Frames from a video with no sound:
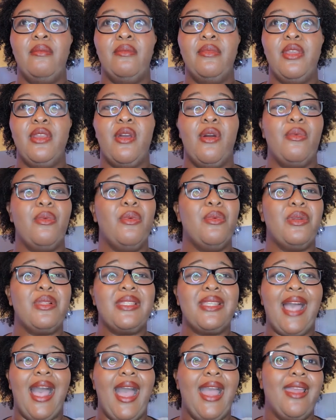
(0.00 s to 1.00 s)
we were
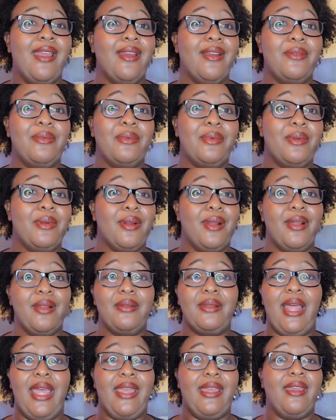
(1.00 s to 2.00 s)
tired. We were
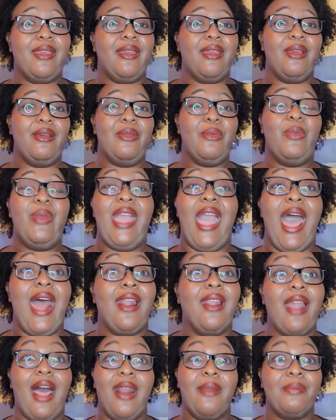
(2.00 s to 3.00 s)
we had a
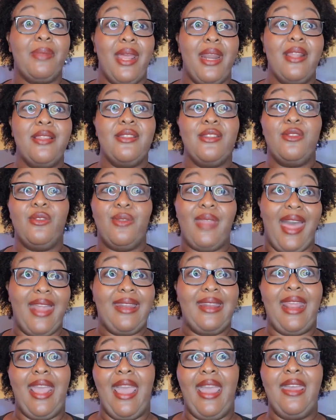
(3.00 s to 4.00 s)
lot of planning to do
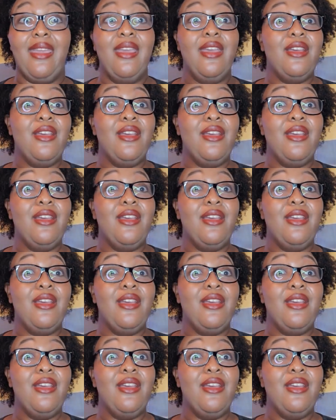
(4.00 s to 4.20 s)
that day.